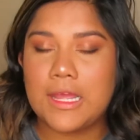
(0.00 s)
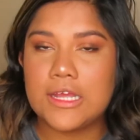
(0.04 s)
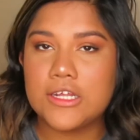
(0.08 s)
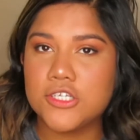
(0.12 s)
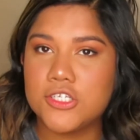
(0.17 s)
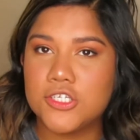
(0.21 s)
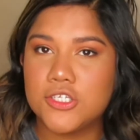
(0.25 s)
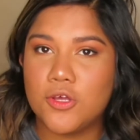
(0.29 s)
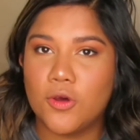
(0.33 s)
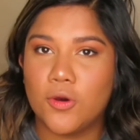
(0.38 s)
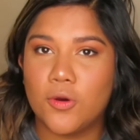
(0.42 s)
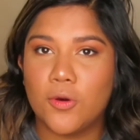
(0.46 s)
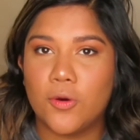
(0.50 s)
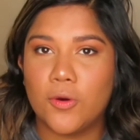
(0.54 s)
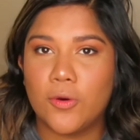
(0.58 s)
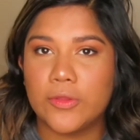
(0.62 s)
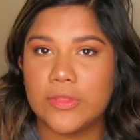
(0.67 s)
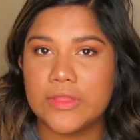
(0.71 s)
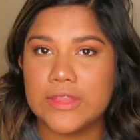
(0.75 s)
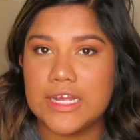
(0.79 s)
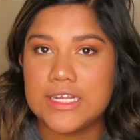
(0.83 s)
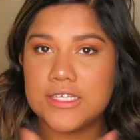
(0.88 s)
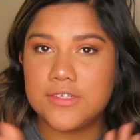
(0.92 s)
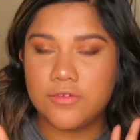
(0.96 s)
So
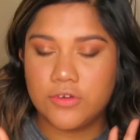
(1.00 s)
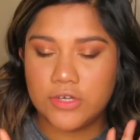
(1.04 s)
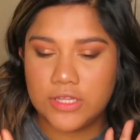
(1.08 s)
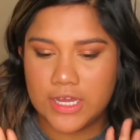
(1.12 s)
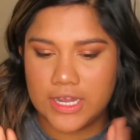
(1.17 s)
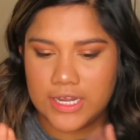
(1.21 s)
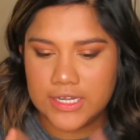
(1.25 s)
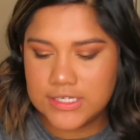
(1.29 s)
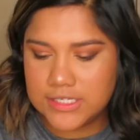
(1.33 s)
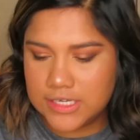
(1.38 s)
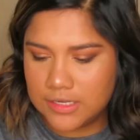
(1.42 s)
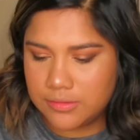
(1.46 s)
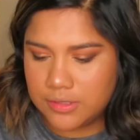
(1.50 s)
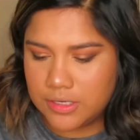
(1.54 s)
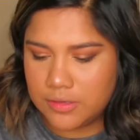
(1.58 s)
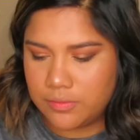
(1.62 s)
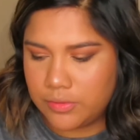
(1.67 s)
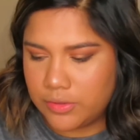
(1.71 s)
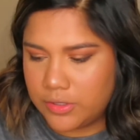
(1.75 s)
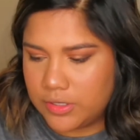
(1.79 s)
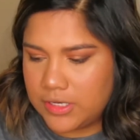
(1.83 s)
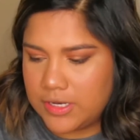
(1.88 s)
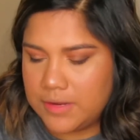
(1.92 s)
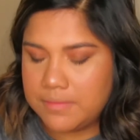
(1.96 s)
that's for the eyes. I'm gonna
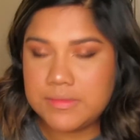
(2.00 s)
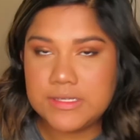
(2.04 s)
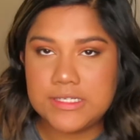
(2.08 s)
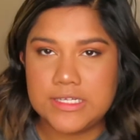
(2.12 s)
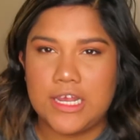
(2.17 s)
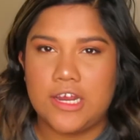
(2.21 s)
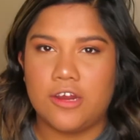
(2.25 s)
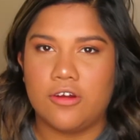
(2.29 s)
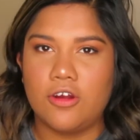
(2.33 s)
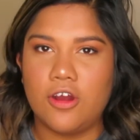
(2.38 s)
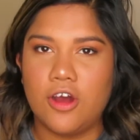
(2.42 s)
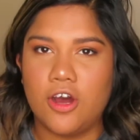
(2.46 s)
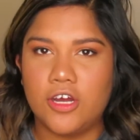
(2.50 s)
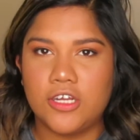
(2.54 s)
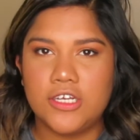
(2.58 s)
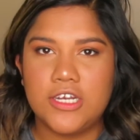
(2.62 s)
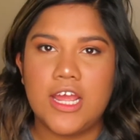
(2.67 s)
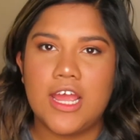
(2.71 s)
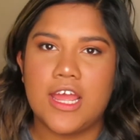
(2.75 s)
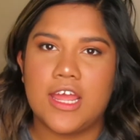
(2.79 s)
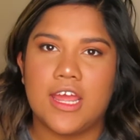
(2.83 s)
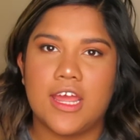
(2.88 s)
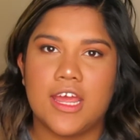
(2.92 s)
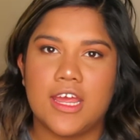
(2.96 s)
put the mascara on
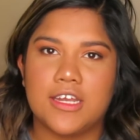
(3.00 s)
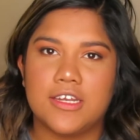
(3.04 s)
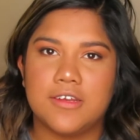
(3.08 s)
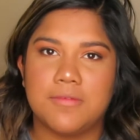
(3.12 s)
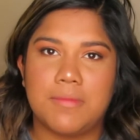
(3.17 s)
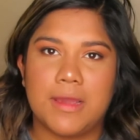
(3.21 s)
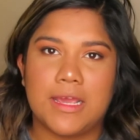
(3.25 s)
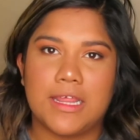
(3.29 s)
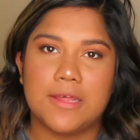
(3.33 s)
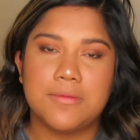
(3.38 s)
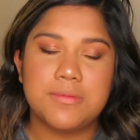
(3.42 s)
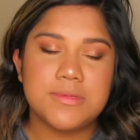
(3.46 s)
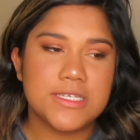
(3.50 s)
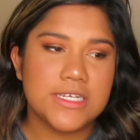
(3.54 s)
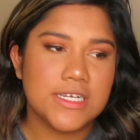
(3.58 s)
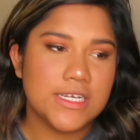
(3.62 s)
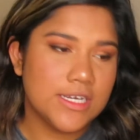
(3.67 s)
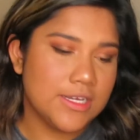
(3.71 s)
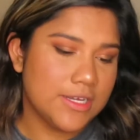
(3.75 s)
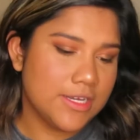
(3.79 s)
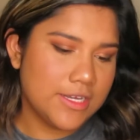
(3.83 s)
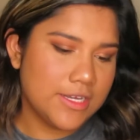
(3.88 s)
and my lipstick.